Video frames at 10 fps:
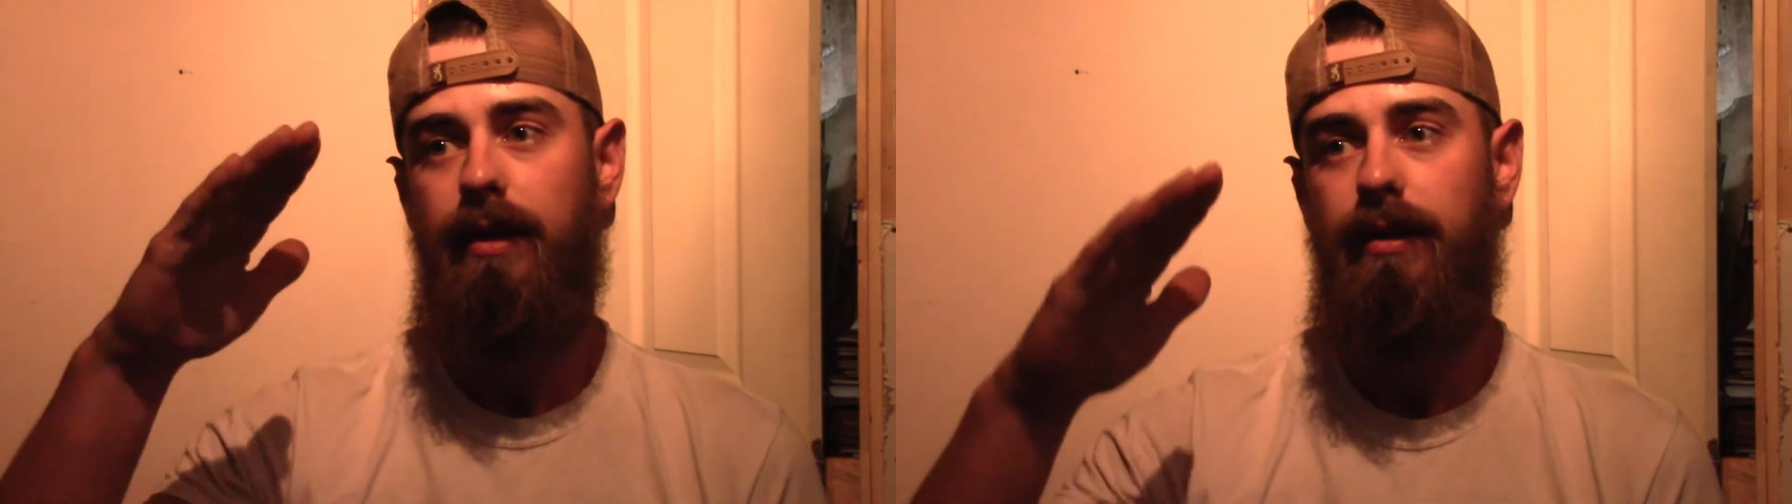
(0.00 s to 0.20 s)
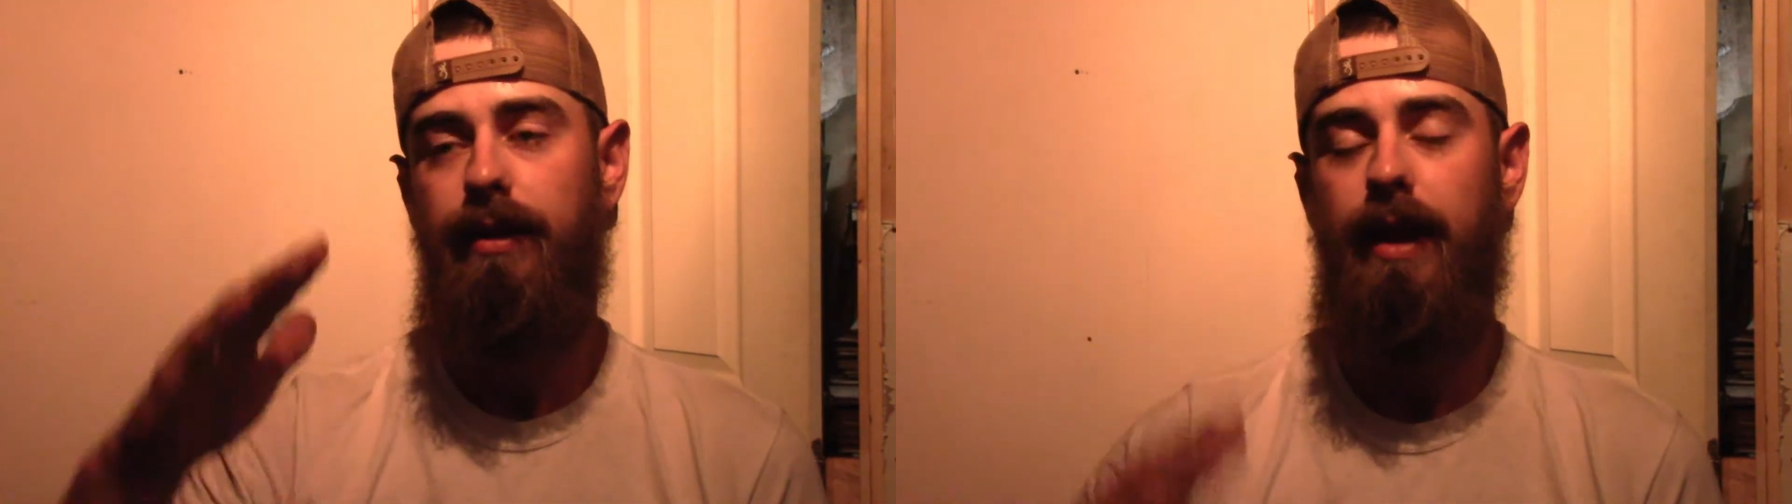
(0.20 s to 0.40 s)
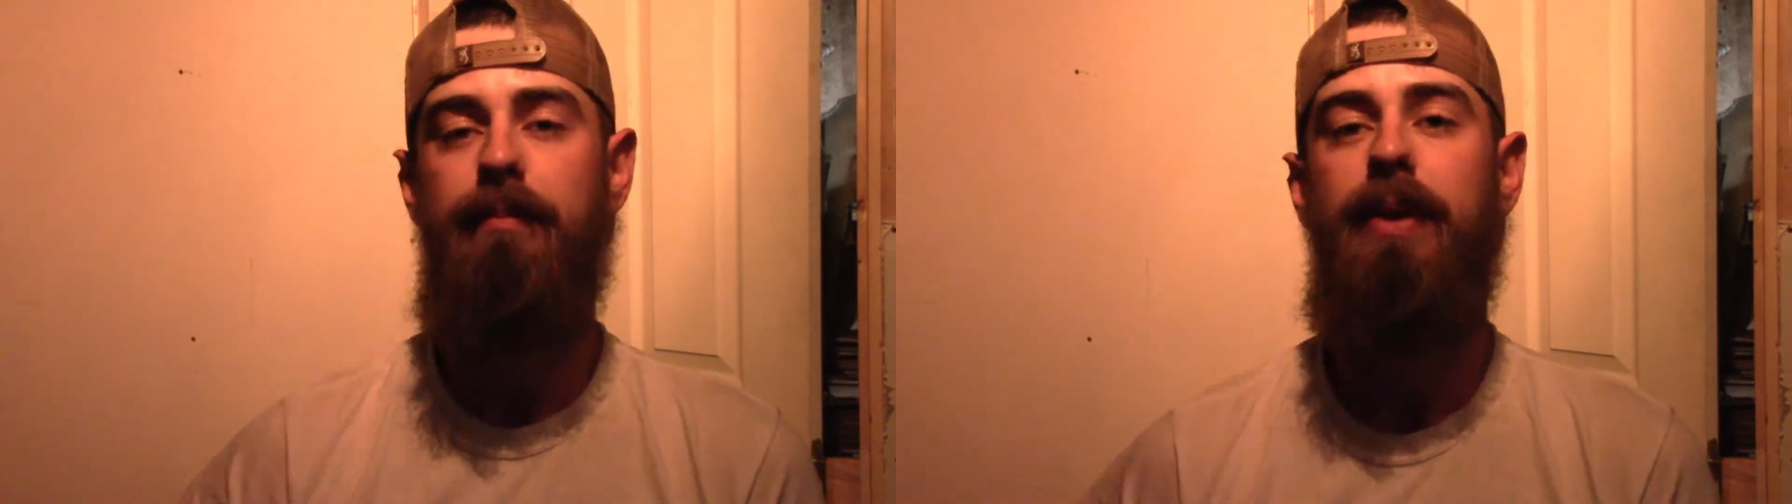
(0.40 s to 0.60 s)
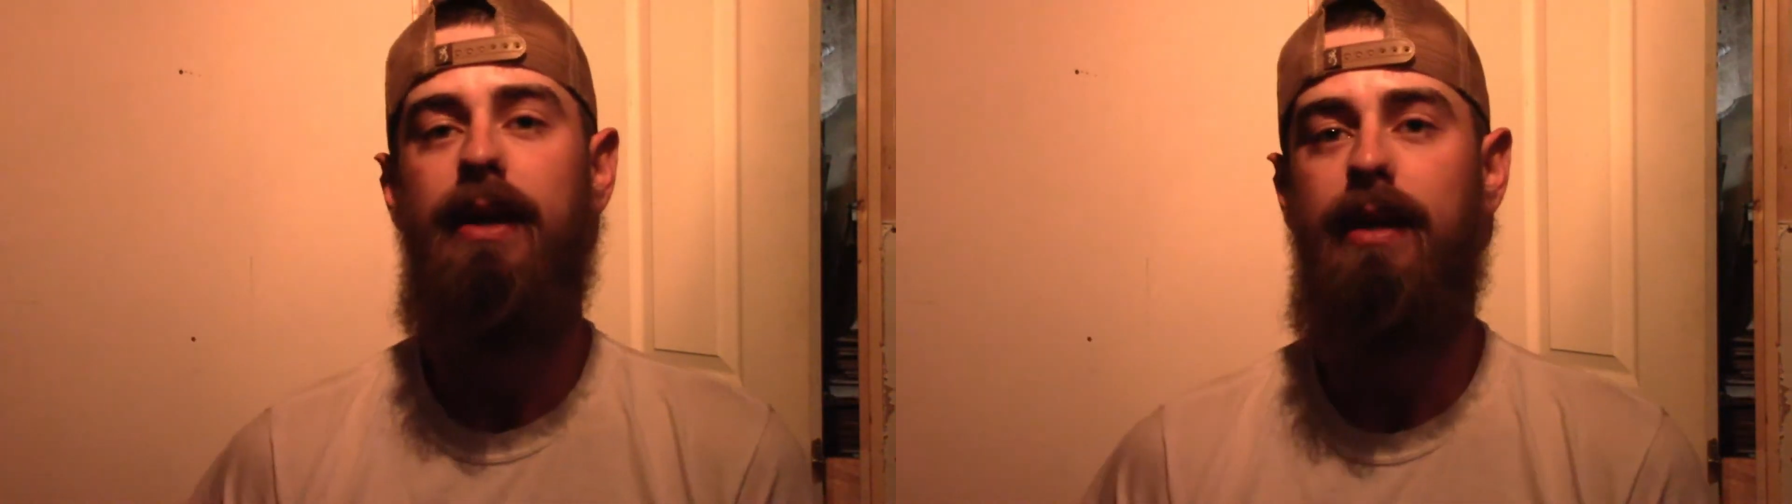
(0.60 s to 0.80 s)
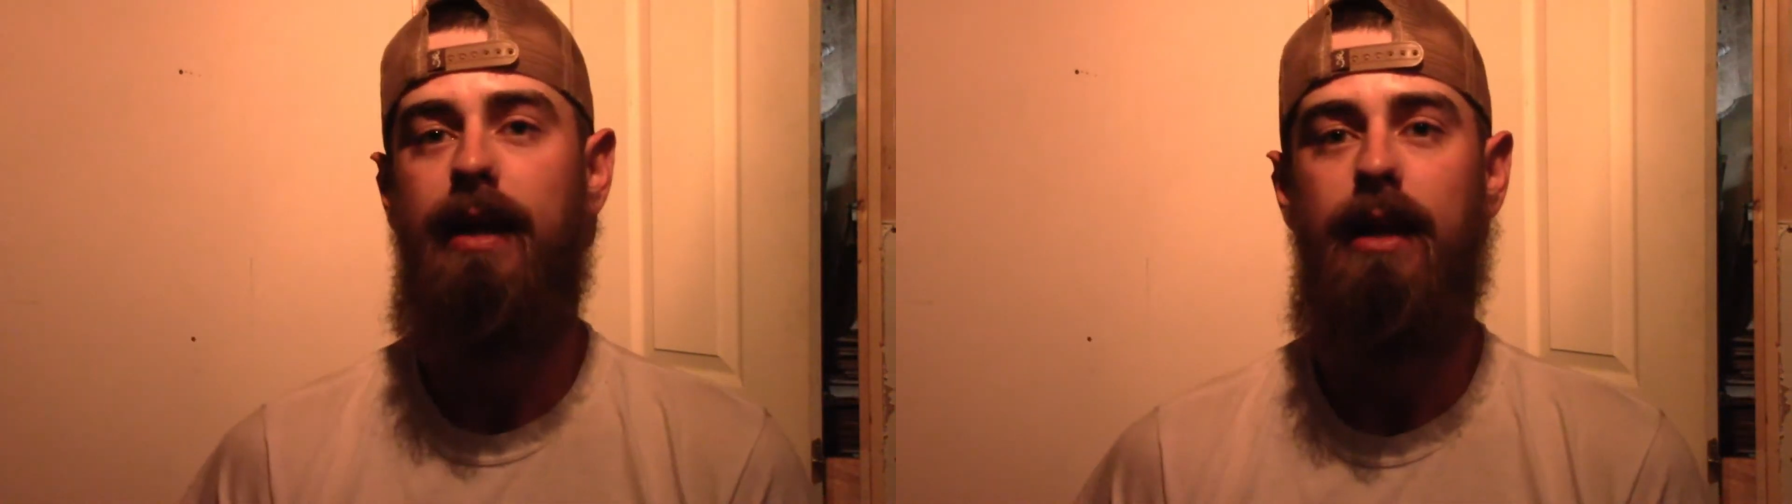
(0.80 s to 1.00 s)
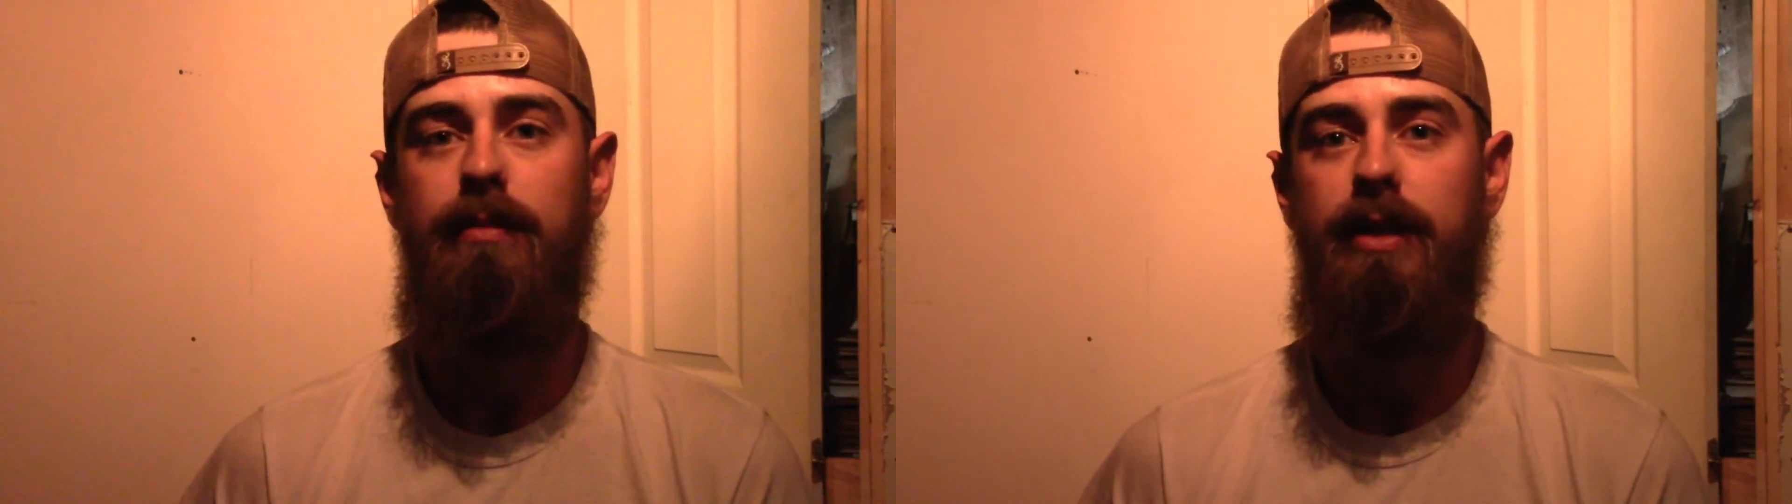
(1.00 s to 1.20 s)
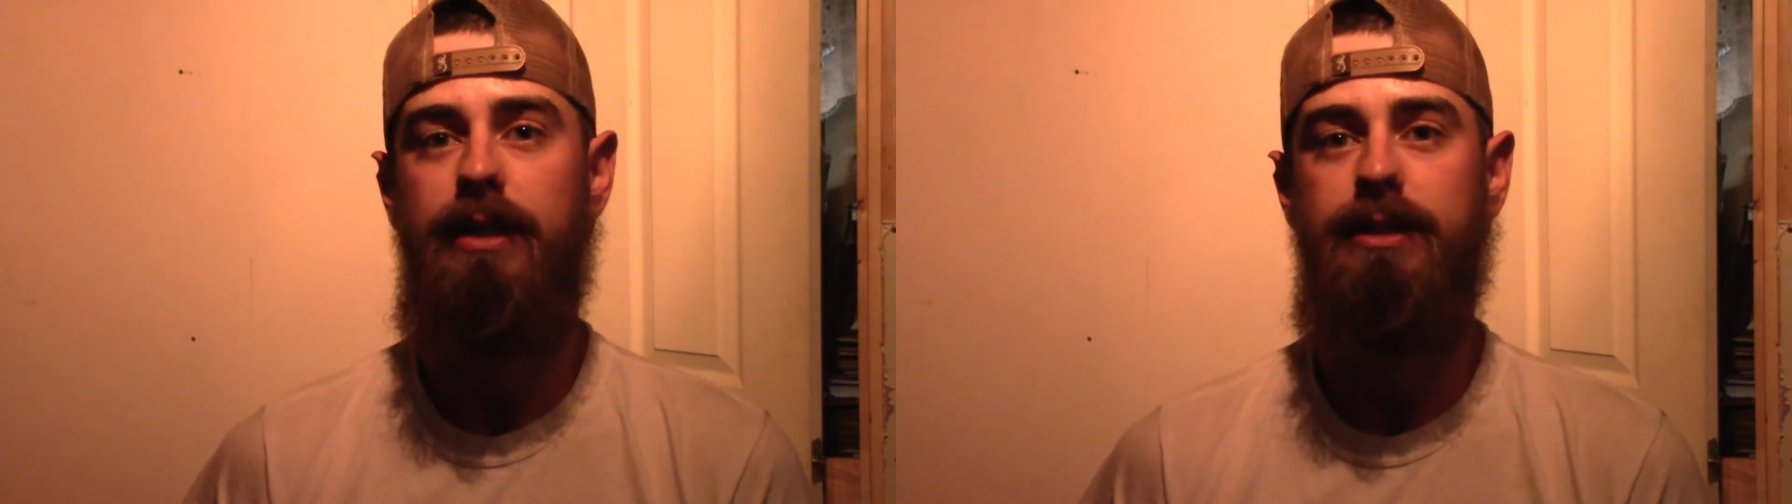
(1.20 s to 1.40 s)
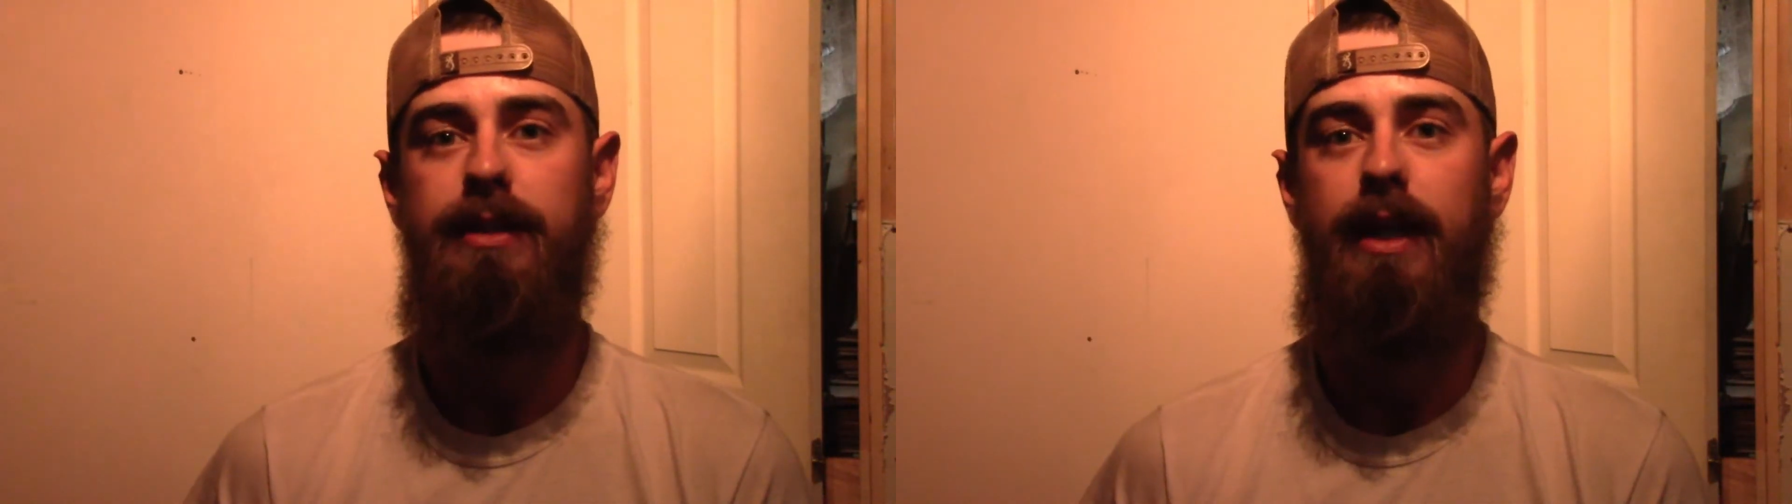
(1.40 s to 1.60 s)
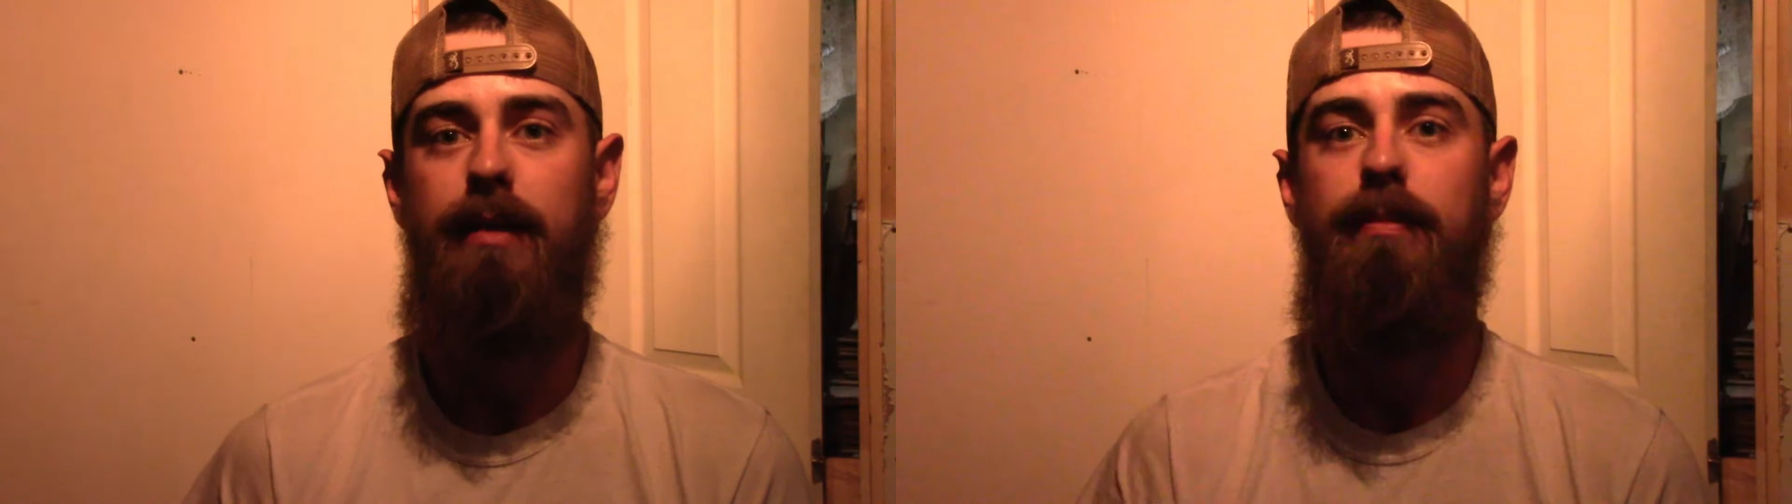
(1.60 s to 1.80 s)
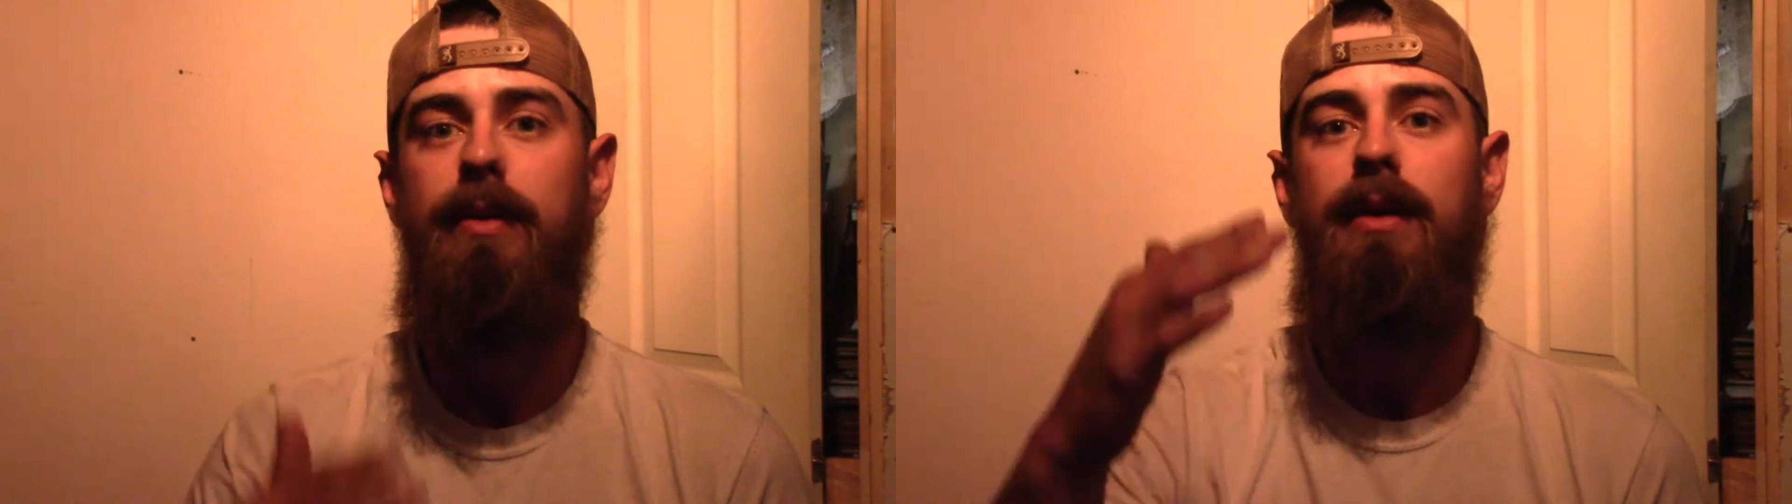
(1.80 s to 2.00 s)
then pick a calibration tape,